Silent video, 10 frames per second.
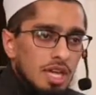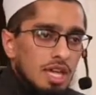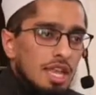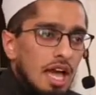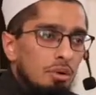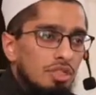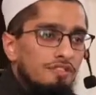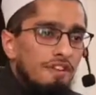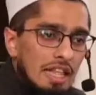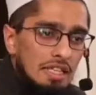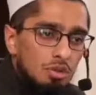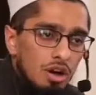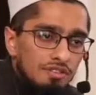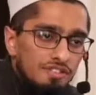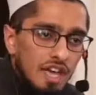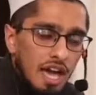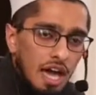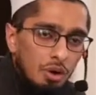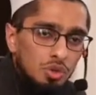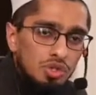Now the value of that
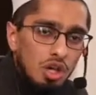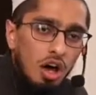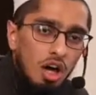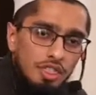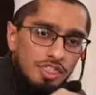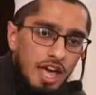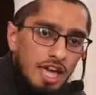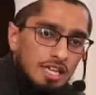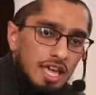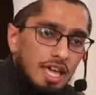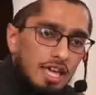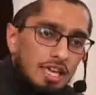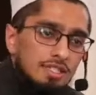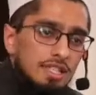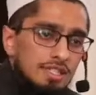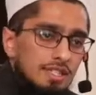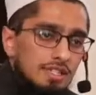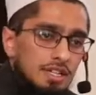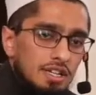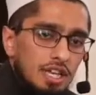house on that day is necessary.